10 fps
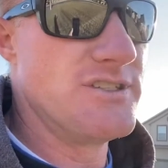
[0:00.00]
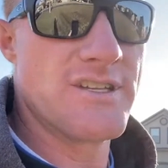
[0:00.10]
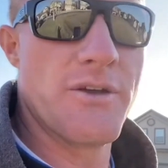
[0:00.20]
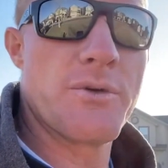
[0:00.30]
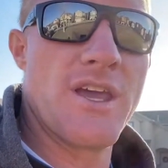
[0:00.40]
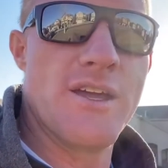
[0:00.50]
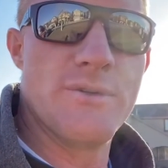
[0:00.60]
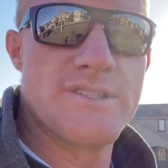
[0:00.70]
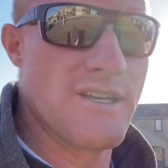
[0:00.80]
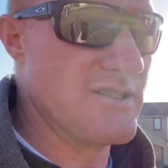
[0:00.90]
He said, okay. We
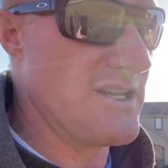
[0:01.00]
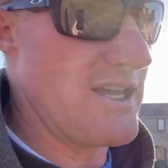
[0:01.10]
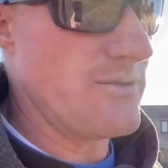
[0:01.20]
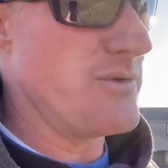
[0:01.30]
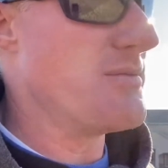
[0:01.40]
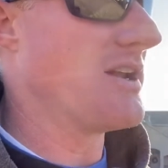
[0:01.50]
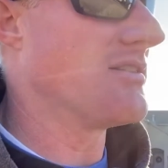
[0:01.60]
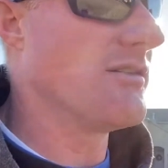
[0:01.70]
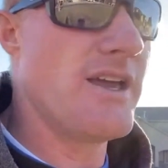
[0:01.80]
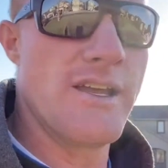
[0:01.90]
set a date. We met at
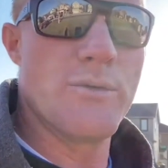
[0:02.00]
the lake.